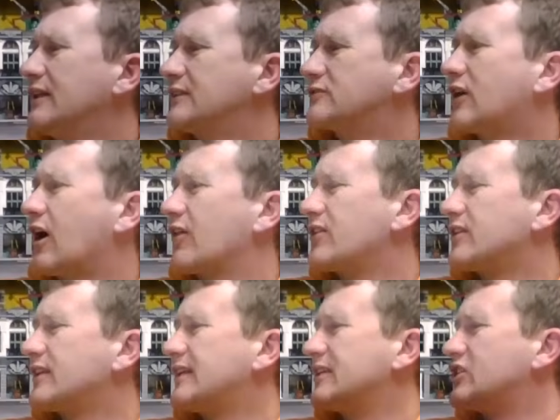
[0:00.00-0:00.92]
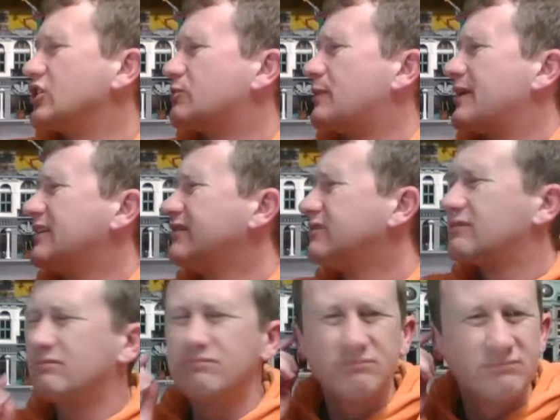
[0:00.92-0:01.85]
rather than it just
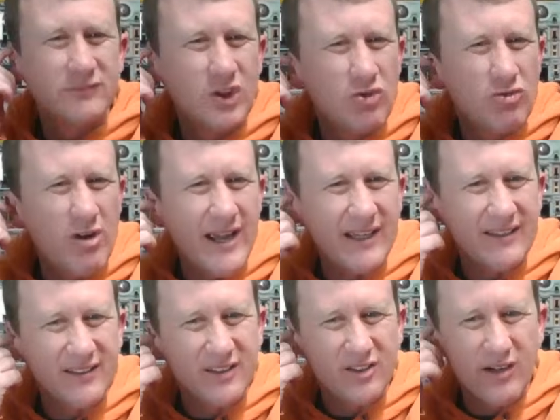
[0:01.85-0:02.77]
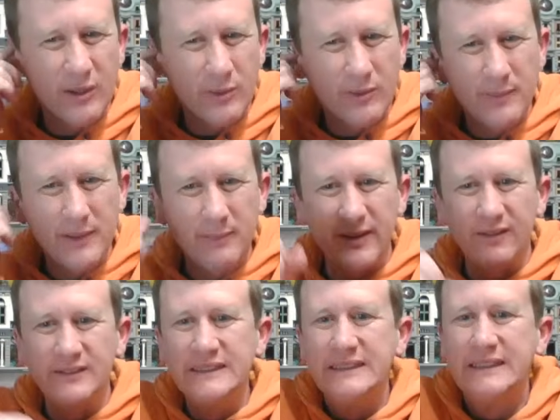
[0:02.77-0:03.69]
being grey. I think the grey would be
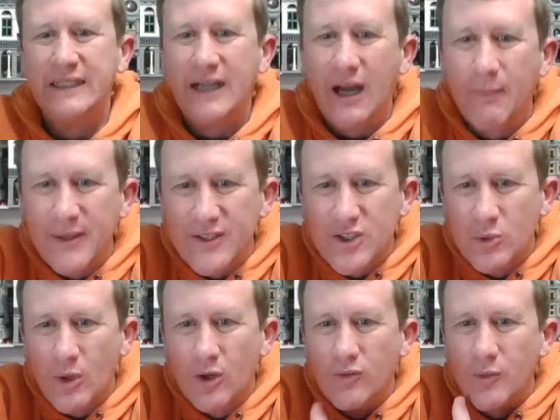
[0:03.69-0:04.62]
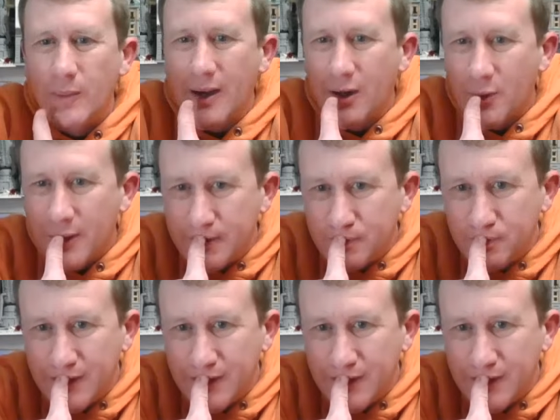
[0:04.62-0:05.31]
a bit too overpowering.